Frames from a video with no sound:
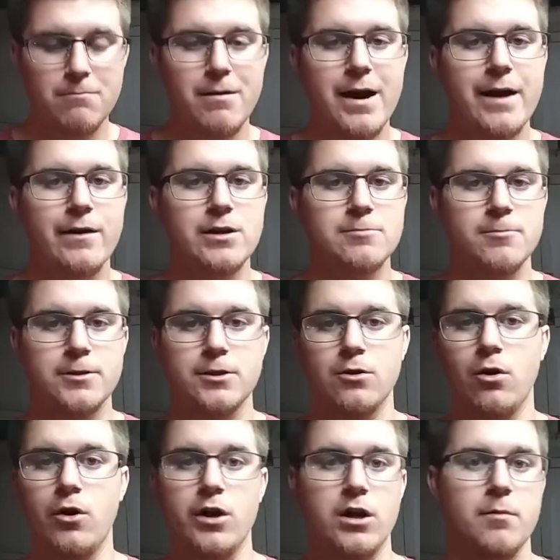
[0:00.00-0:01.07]
batteries, but they're
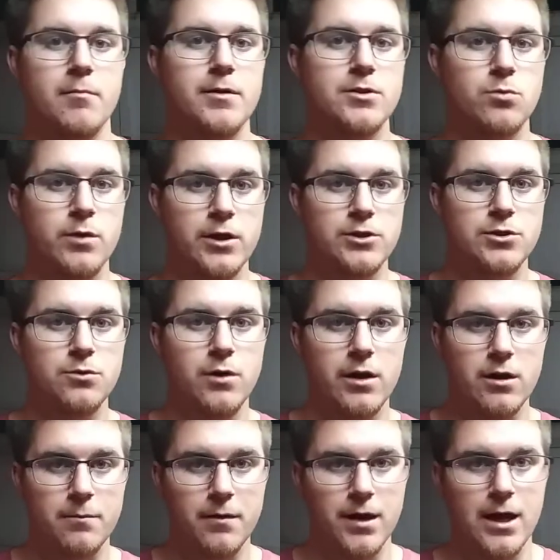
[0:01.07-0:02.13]
only going to be
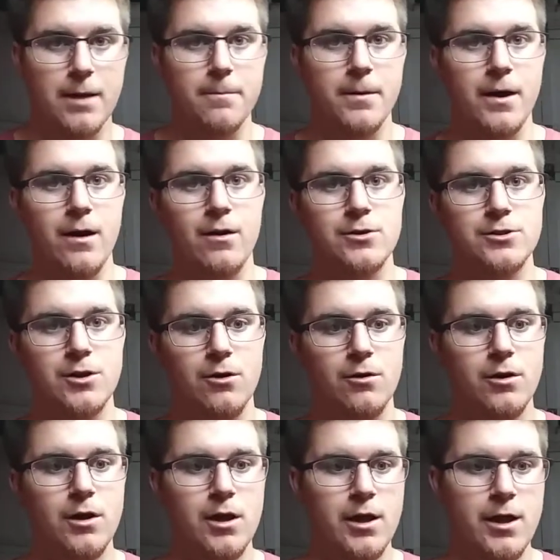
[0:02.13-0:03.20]
2200 milliamp hour. So
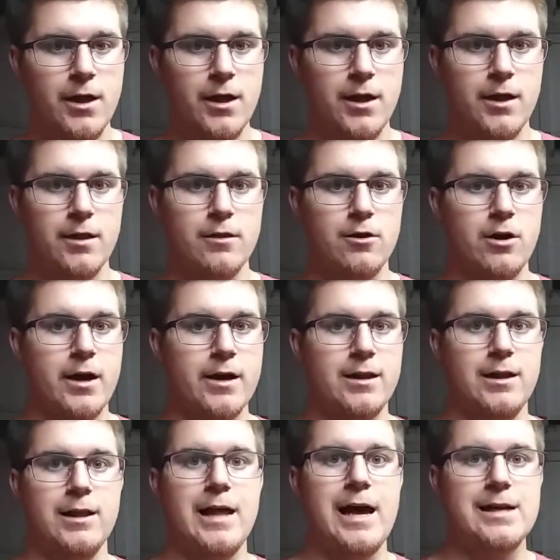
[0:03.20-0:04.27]
they're not going
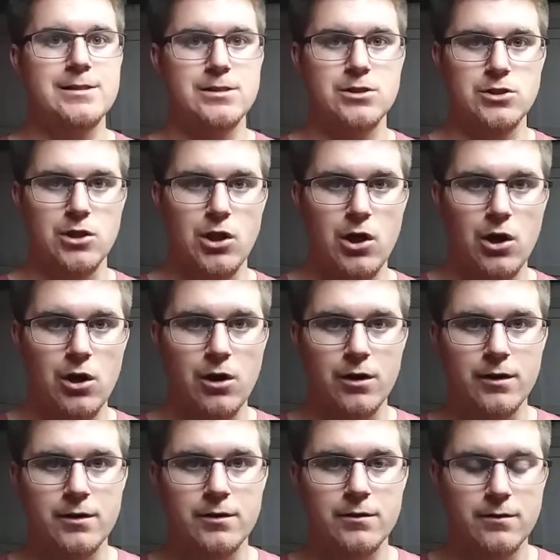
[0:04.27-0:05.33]
to last as
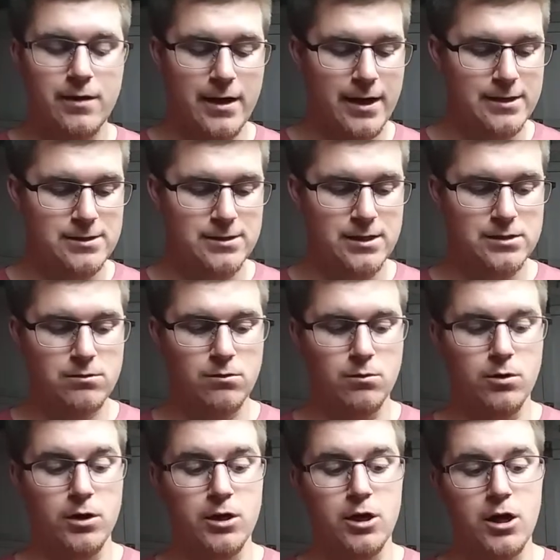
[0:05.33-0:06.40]
long as this one
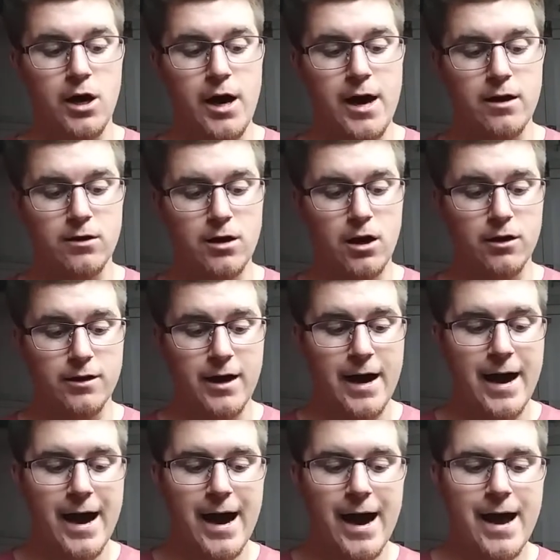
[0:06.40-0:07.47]
would. Uh, on, on
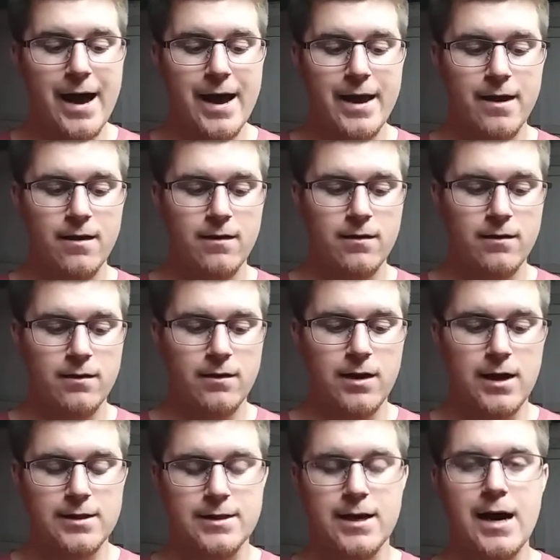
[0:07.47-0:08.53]
high,
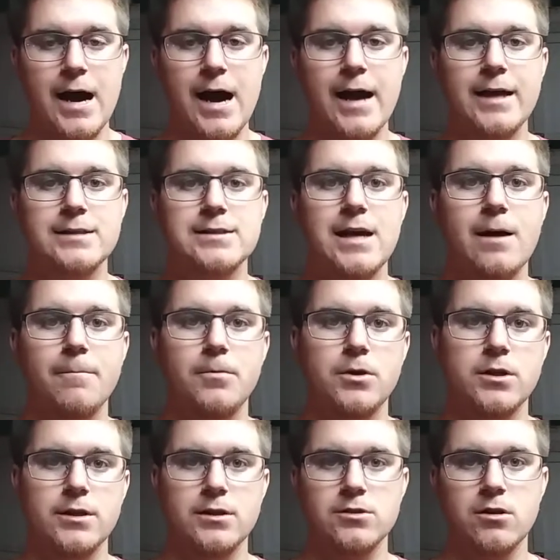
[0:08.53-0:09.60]
at the highest
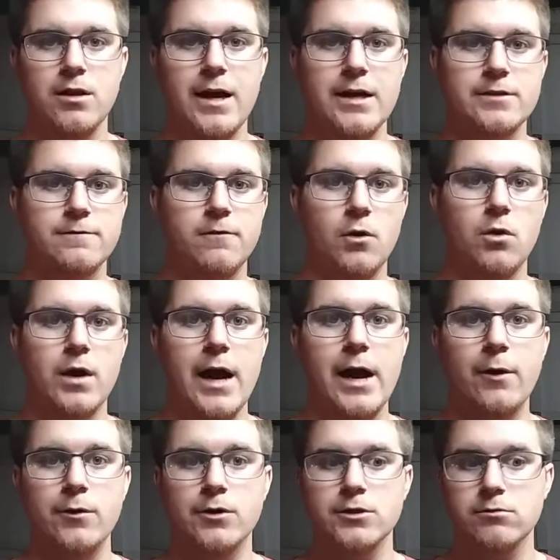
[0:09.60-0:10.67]
output, this will last four
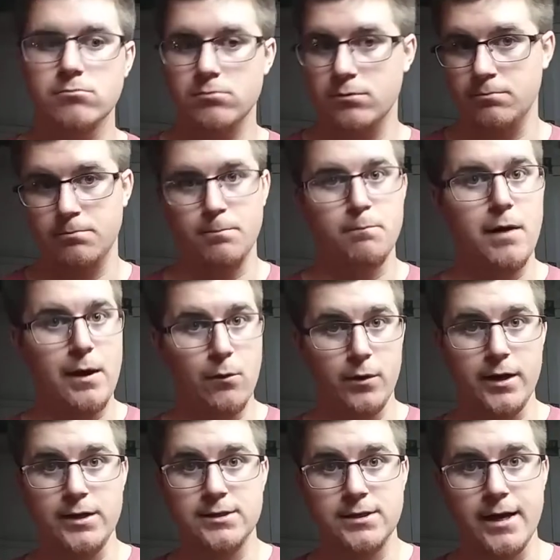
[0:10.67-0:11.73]
hours by what
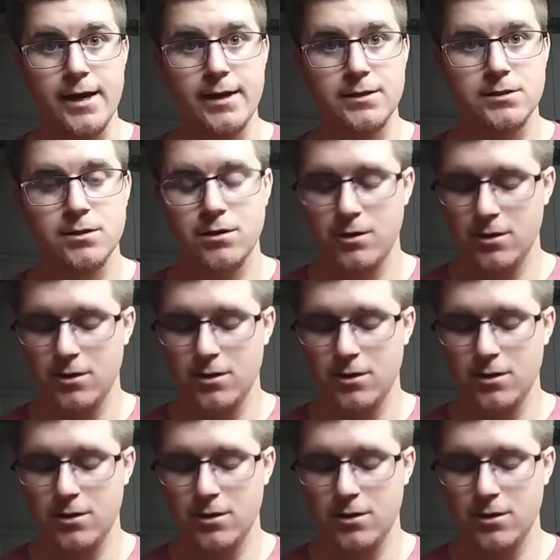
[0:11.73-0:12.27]
it says.